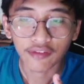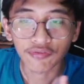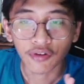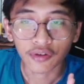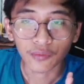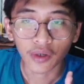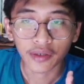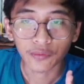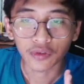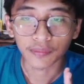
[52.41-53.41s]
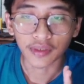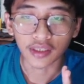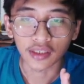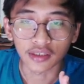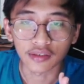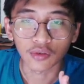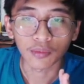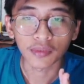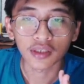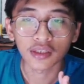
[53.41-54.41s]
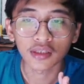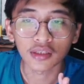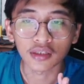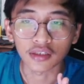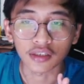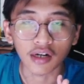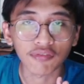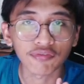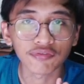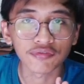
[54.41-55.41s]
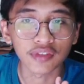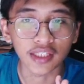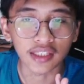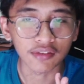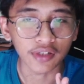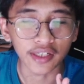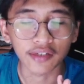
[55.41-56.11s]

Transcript: the fourth one would be a normal graph thingy right here.